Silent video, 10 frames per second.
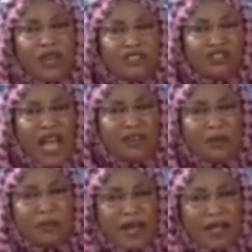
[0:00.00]
sharing
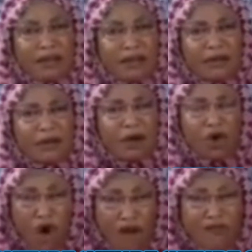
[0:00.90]
money.
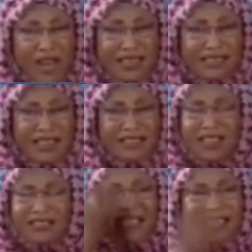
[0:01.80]
Governors,
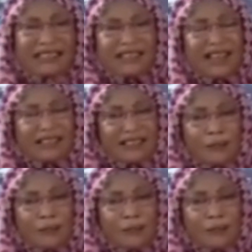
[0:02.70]
such a disgrace.